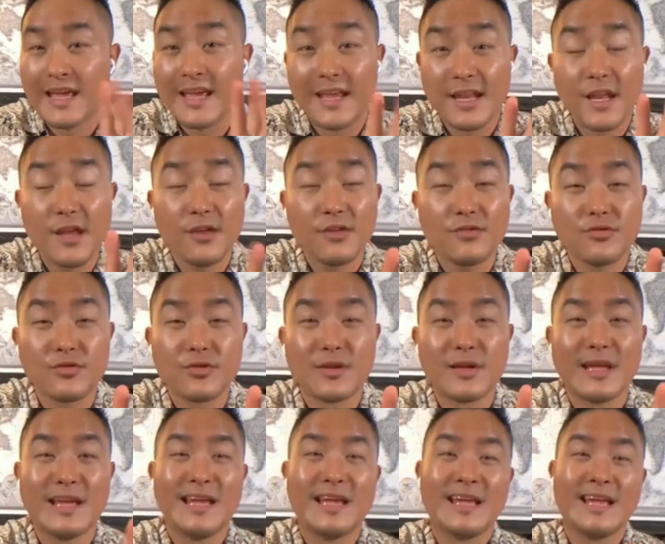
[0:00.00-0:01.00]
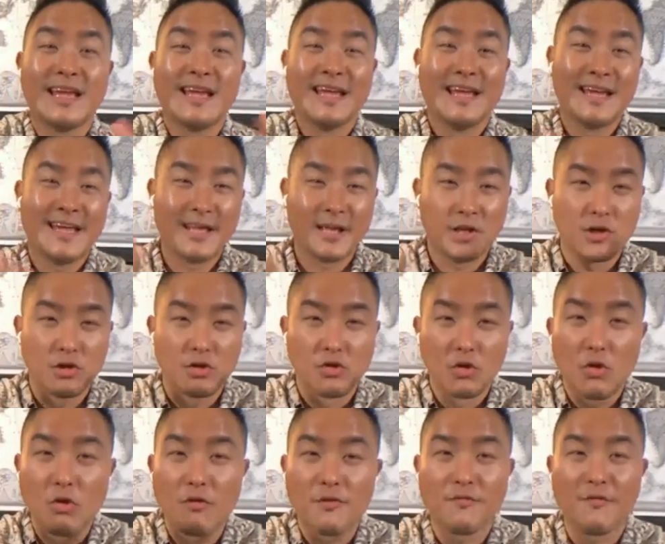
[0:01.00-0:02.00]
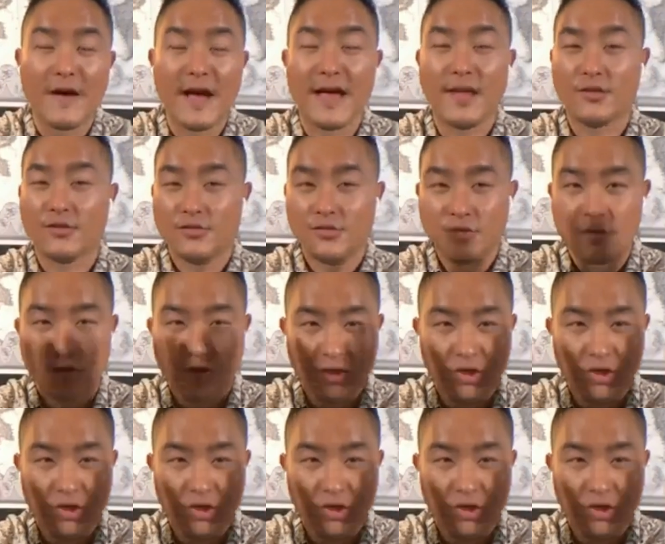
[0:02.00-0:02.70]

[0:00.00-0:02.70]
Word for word: you. It is, it glorifies